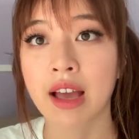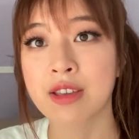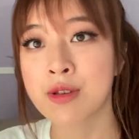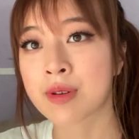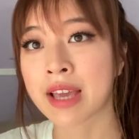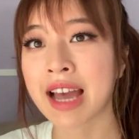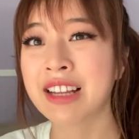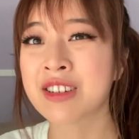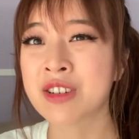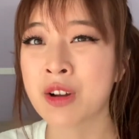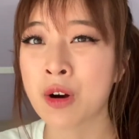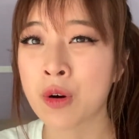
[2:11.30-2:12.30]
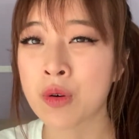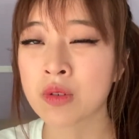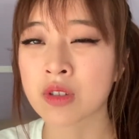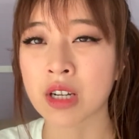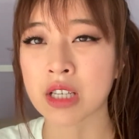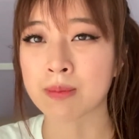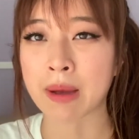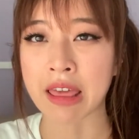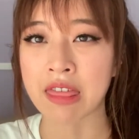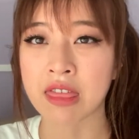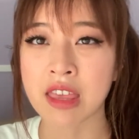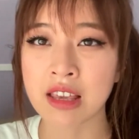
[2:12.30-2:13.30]
You can't know just by
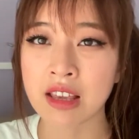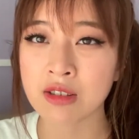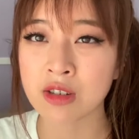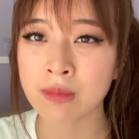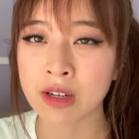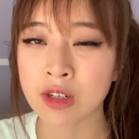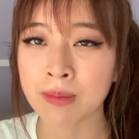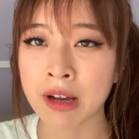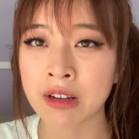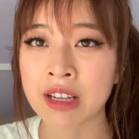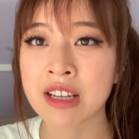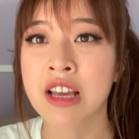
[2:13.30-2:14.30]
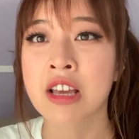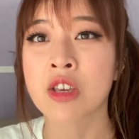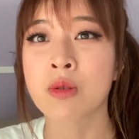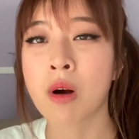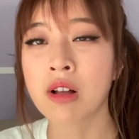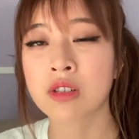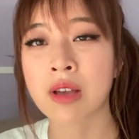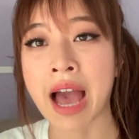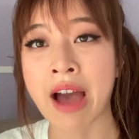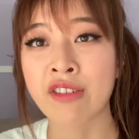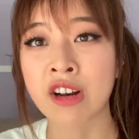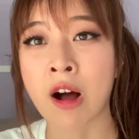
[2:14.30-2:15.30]
thinking too much about it. You want to
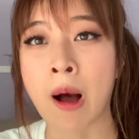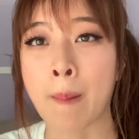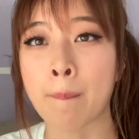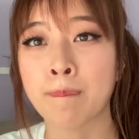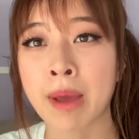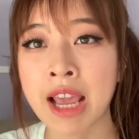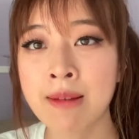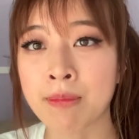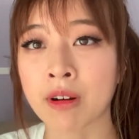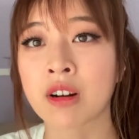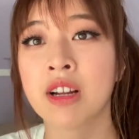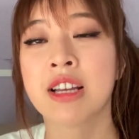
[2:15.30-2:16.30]
have it on paper.